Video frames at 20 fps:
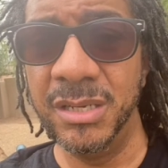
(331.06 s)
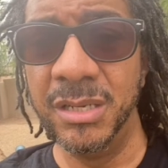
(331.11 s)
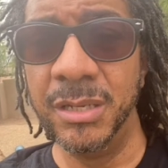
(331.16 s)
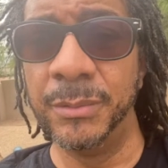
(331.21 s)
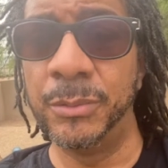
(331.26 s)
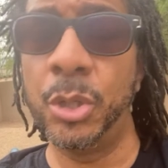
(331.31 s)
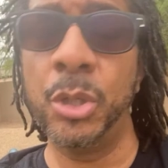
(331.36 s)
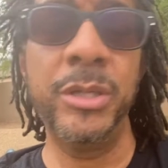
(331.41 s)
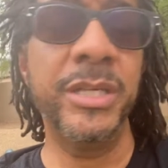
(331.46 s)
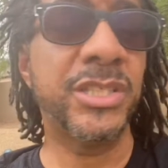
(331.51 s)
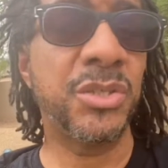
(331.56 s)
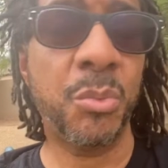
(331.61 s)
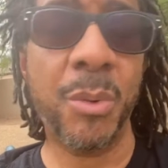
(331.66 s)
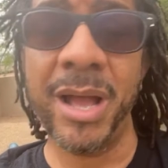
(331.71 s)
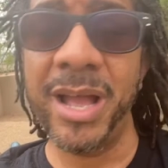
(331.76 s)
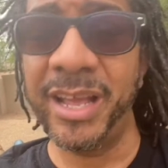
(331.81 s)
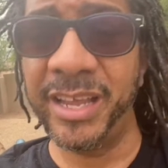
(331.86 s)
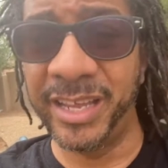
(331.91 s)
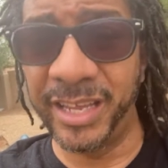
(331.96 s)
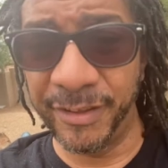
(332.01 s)
The only reason
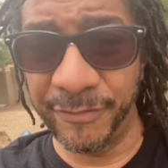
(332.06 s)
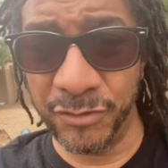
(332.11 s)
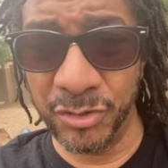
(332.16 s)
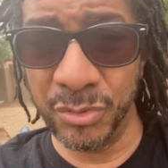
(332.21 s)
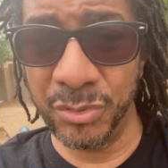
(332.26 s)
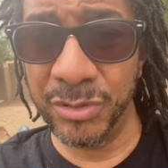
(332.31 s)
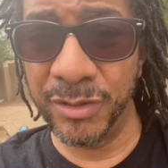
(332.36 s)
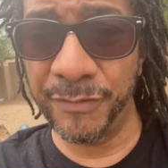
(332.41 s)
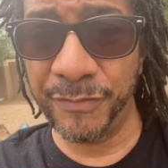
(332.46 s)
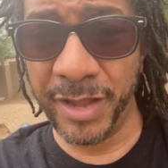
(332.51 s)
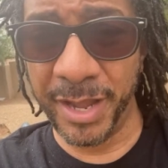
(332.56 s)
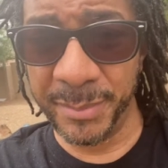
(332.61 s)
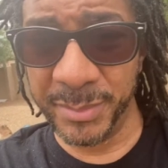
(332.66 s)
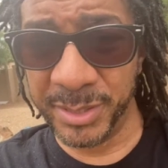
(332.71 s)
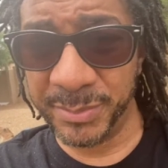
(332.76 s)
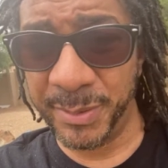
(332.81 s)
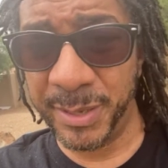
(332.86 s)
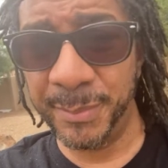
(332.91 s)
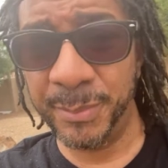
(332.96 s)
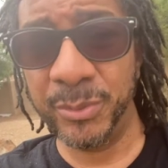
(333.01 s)
why I give you the famous
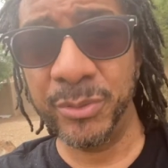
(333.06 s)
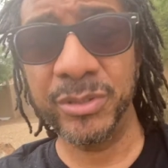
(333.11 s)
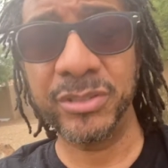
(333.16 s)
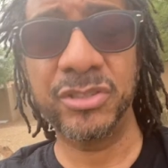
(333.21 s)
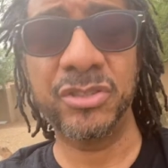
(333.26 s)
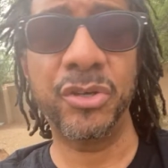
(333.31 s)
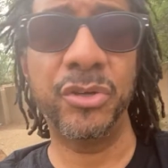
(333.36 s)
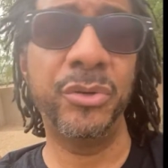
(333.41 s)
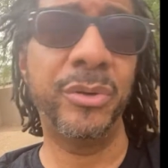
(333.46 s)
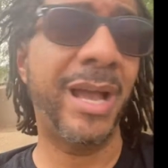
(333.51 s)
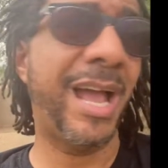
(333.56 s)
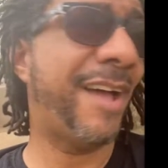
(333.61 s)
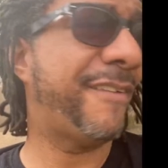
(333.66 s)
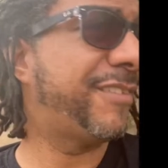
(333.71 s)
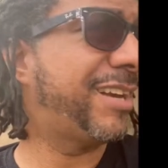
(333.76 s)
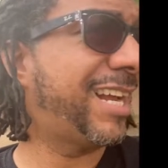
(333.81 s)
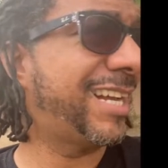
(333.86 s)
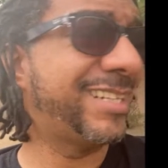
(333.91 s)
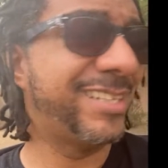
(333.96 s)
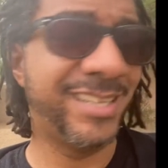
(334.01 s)
people is so you have
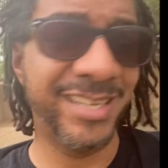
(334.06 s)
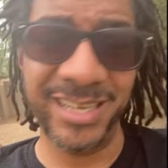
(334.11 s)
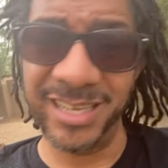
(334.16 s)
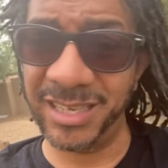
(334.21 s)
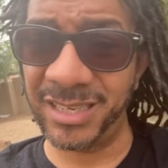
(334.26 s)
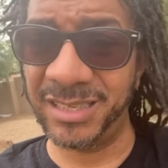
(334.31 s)
an idea,